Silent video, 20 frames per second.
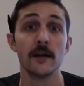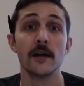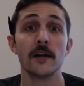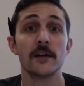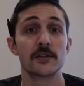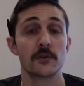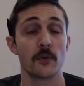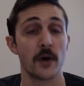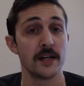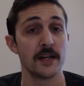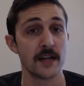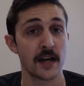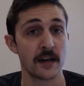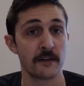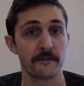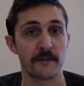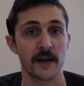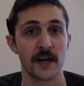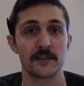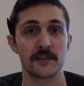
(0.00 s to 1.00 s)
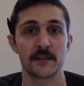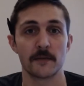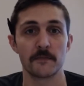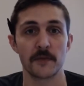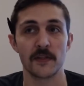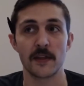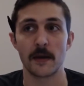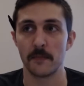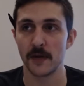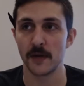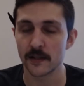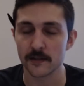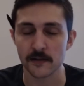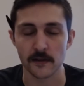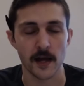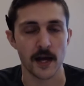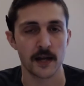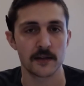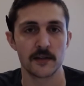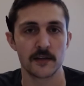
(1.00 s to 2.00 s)
So identify something that means a
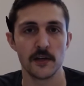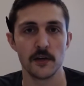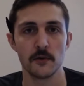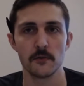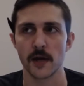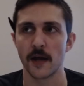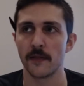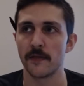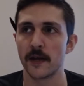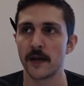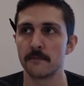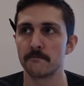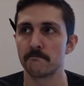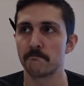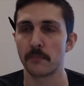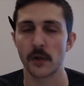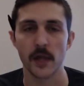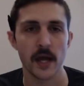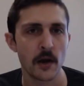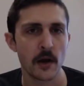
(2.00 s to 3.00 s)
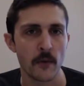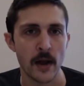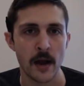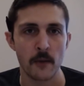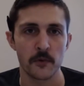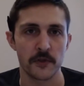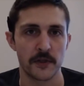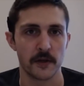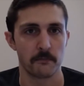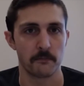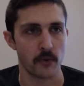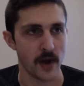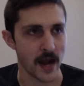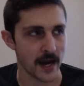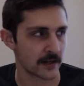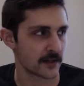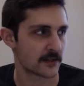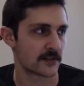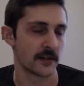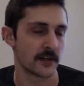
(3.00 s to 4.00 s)
lot to you, and then play around with it.
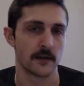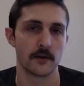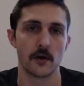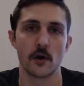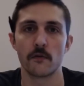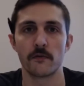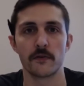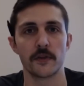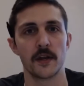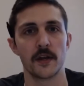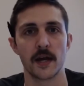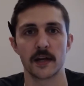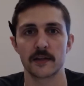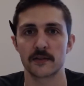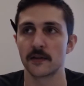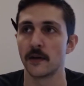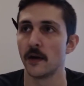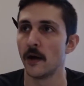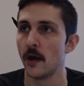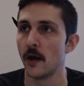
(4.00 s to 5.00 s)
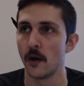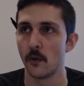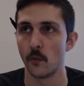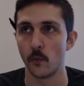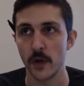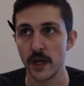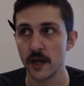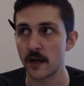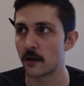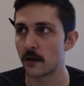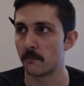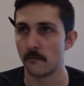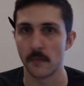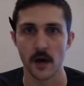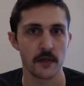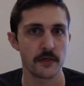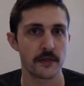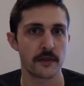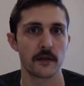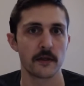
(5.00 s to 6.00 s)
Practice it over the next week,
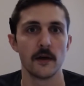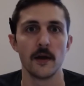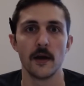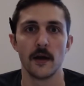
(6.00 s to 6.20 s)
month.